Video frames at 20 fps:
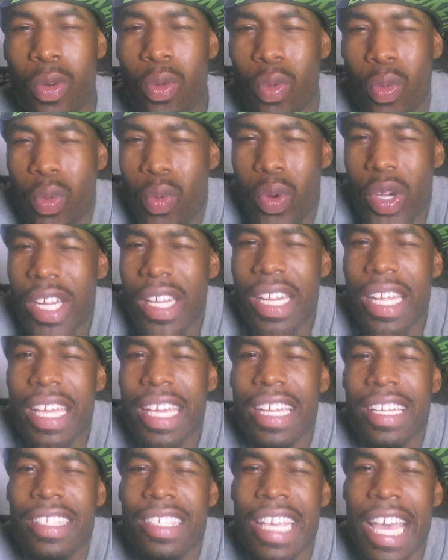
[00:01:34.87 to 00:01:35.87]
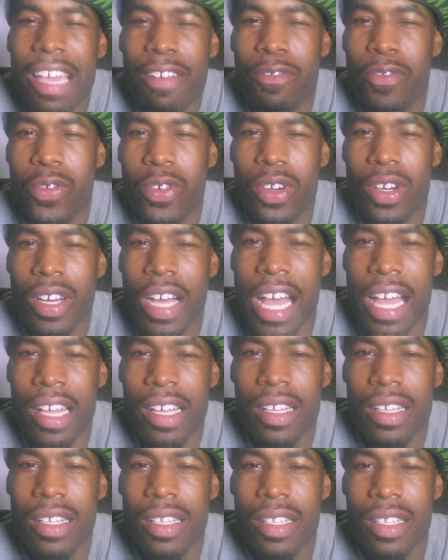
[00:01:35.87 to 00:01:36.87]
What did he get a tech for,
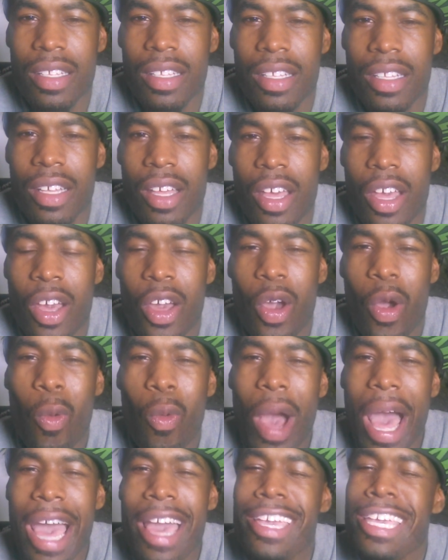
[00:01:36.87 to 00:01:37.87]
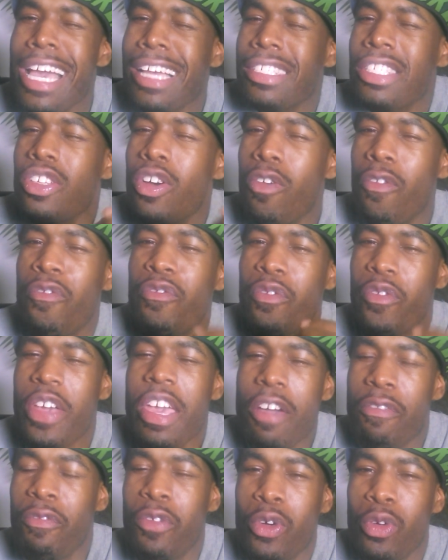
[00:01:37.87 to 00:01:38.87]
huh? Why are y'all so
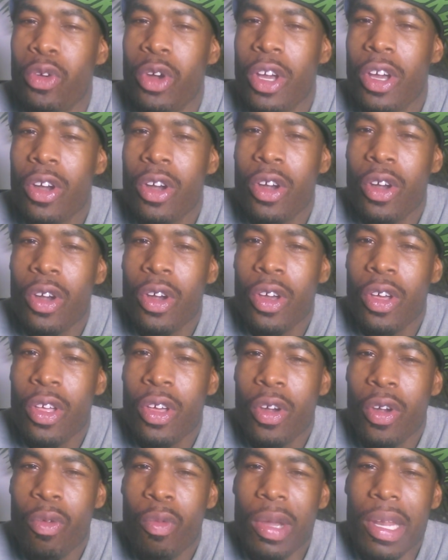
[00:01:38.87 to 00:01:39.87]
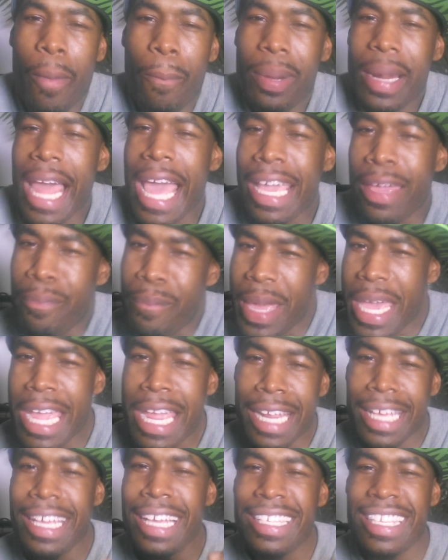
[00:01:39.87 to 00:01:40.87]
fearful when a black
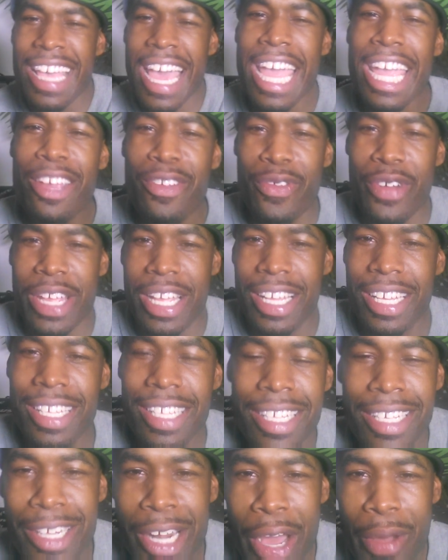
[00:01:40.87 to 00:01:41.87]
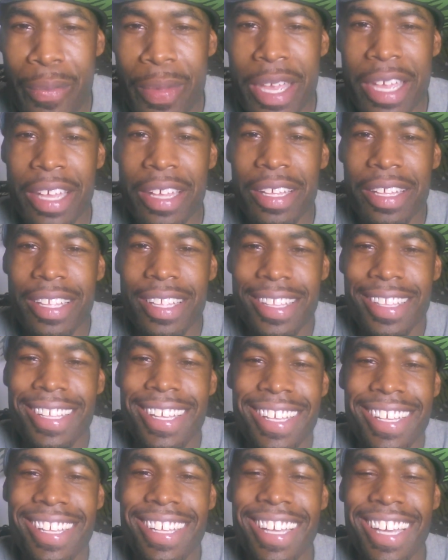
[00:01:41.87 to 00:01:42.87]
man gets angry? You know what I mean?
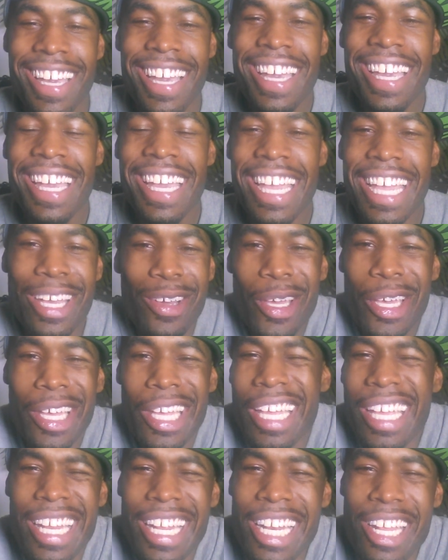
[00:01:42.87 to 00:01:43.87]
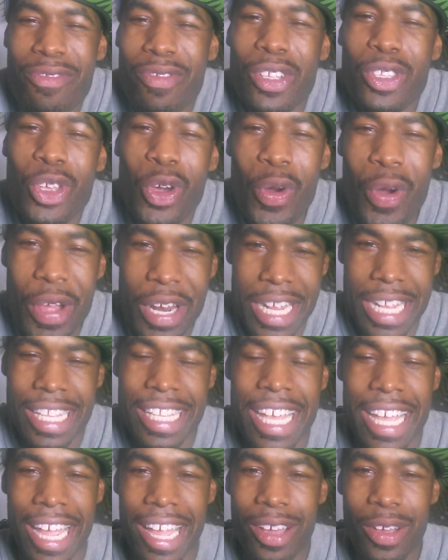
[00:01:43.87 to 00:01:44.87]
he didn't even do
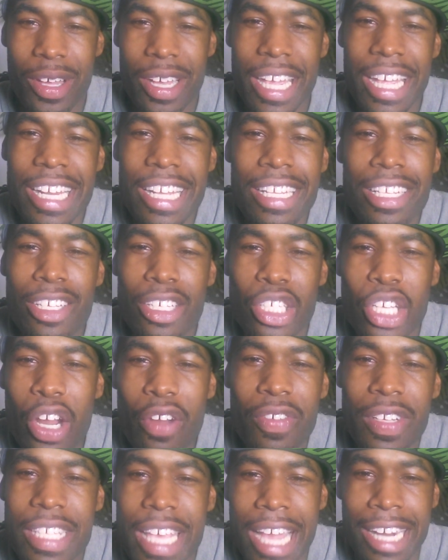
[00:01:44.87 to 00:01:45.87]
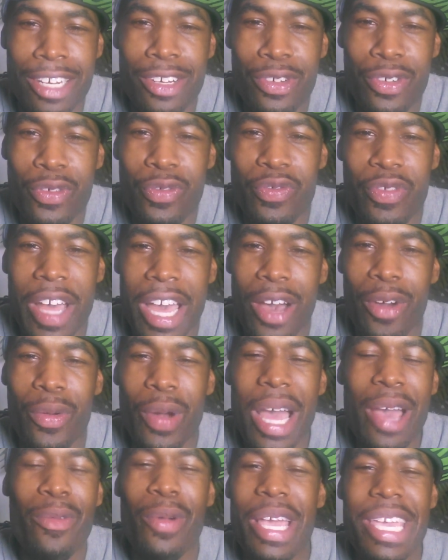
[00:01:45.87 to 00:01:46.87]
anything. He didn't deserve a technical foul.
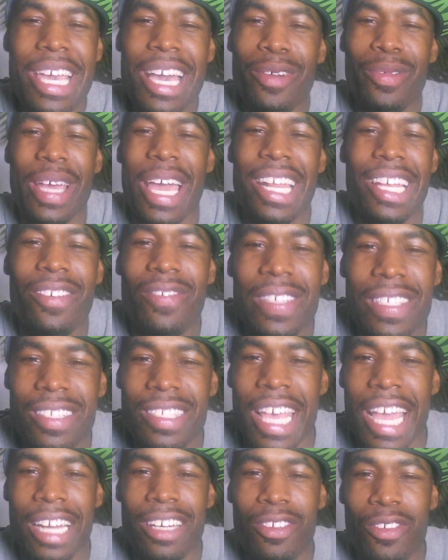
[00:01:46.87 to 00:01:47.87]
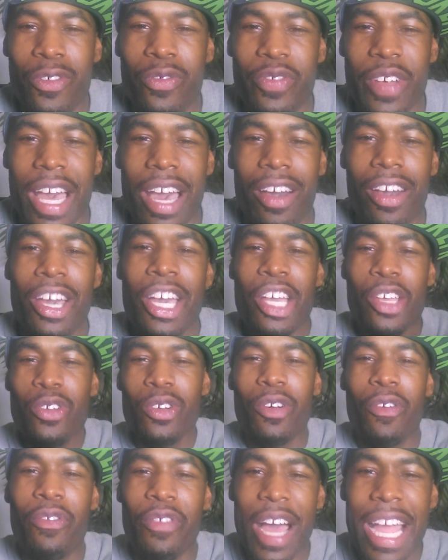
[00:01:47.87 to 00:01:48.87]
Why y'all gotta give us the technical foul? You
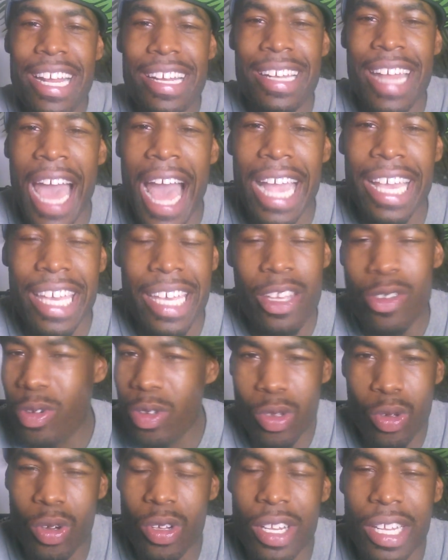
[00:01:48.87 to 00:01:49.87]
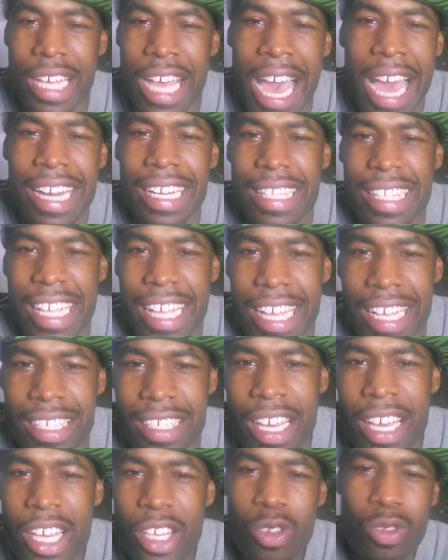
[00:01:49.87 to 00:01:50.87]
can fight in hockey. You can do all kind of things.
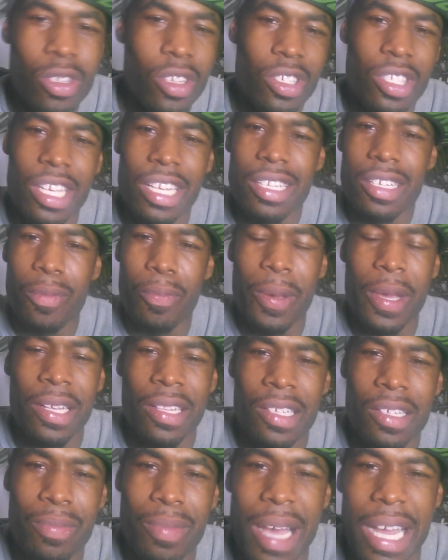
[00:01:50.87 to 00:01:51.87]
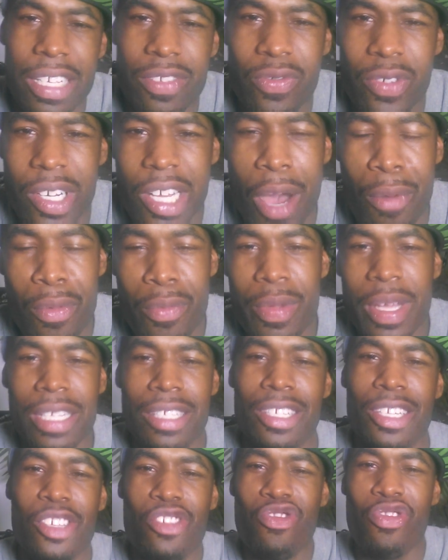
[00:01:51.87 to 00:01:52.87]
You just sit in the penalty box for a couple
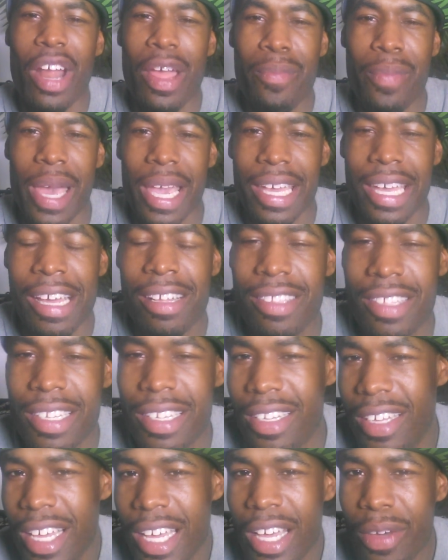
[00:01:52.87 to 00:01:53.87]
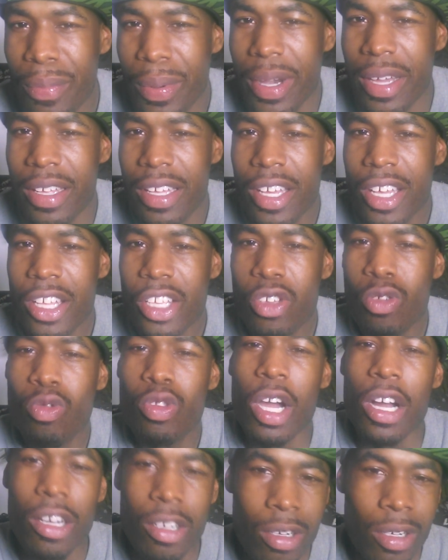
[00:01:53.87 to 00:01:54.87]
minutes, and then you right back out there. But you
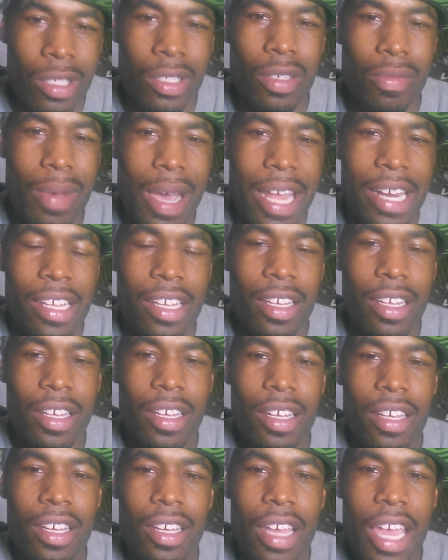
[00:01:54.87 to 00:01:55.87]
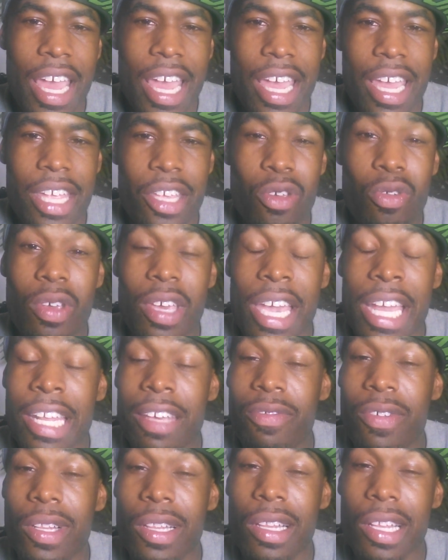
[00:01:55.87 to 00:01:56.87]
dunk on somebody, and you can't
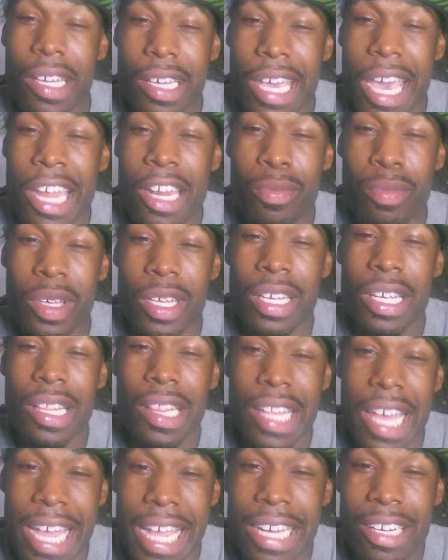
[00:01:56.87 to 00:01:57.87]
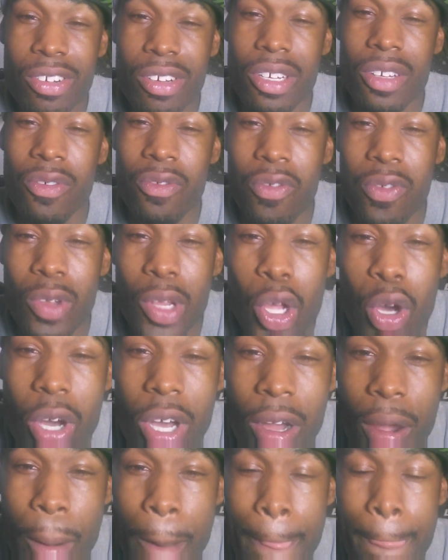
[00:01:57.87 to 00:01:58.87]
even look at him, and he laying on the
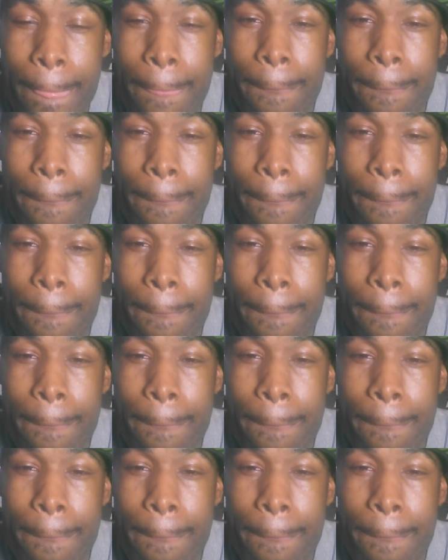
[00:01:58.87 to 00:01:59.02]
floor?